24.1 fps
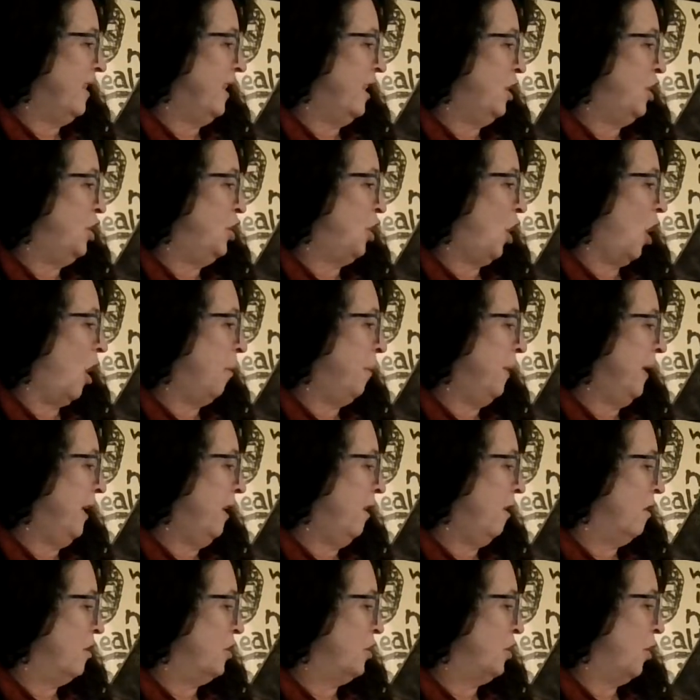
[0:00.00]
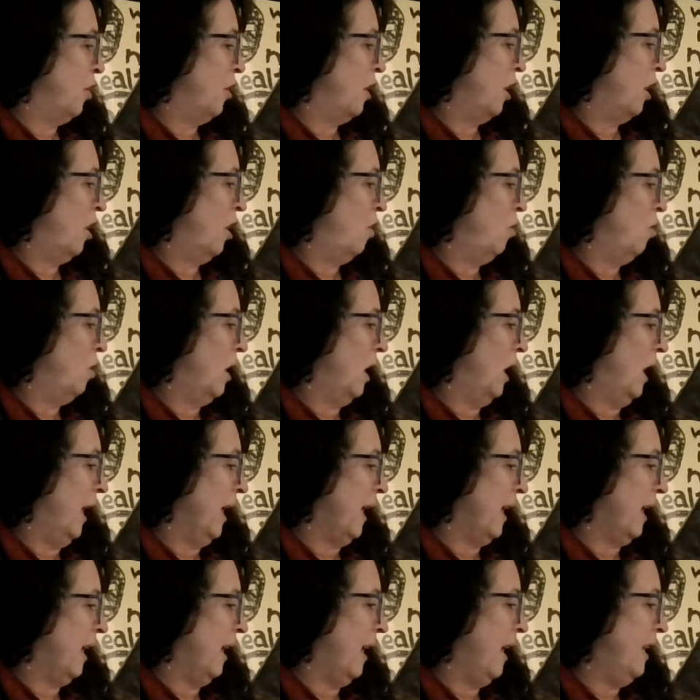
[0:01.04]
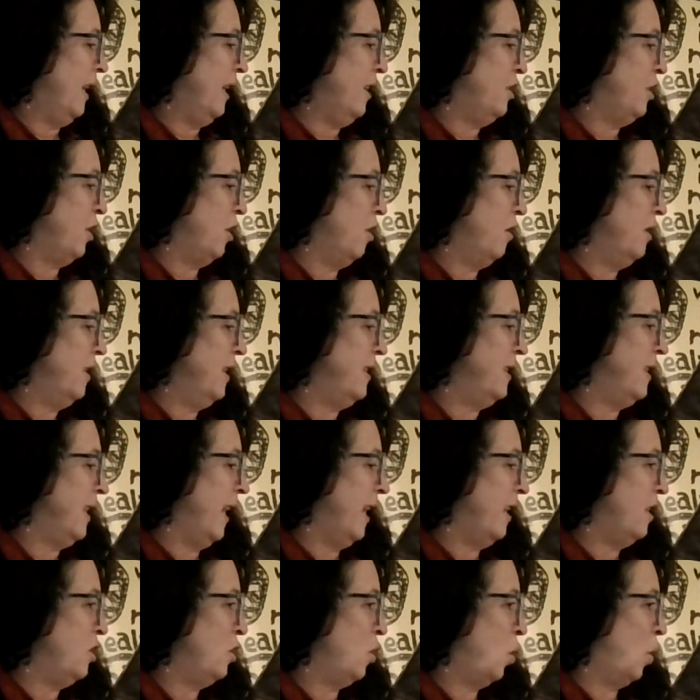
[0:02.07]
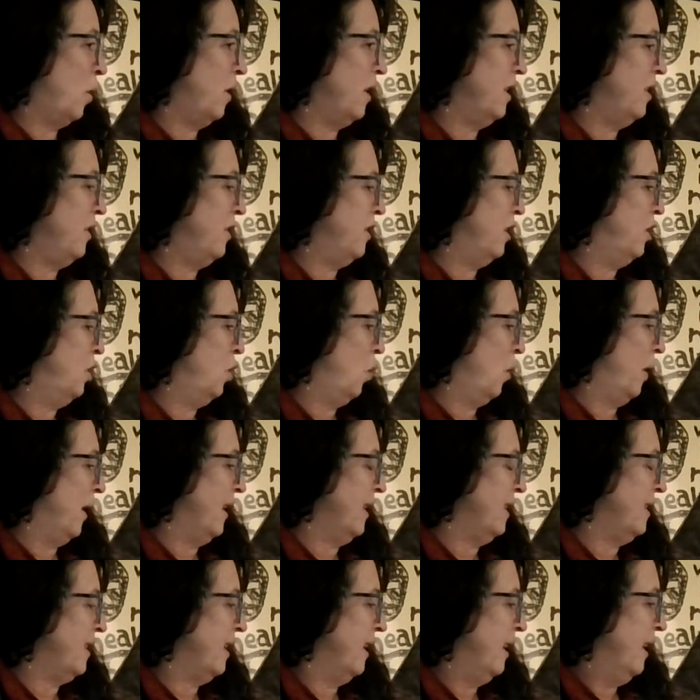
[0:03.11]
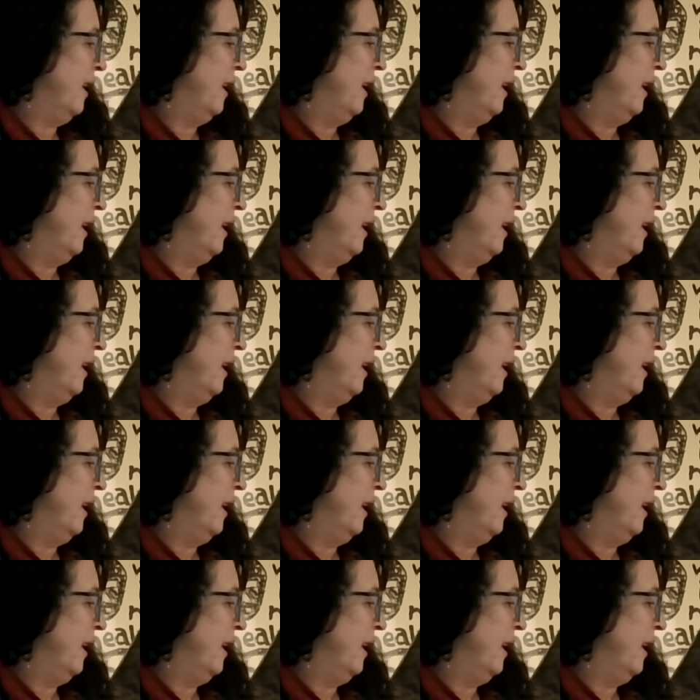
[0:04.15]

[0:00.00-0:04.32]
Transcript: His sharp ears heard a low click, and he turned his head toward the noise.